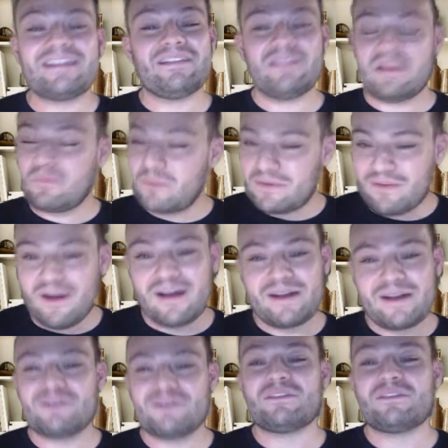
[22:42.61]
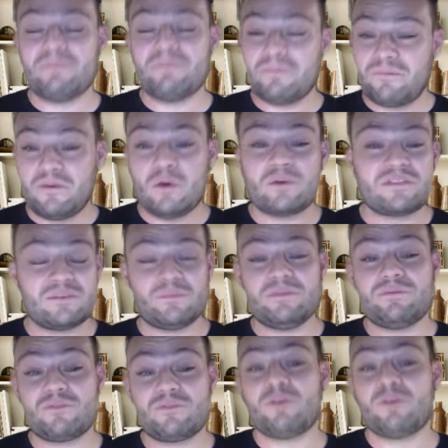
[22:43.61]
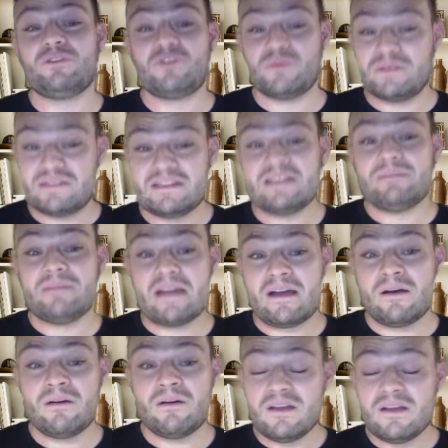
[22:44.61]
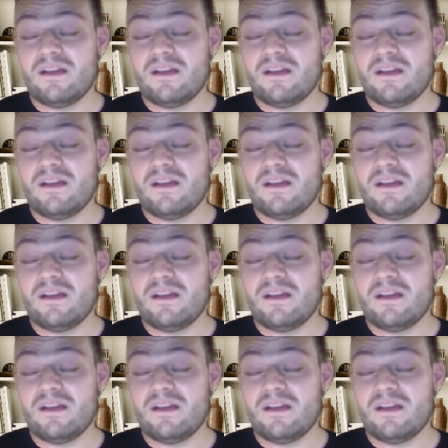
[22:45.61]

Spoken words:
Then we've hired some folks, and we've grown to a team now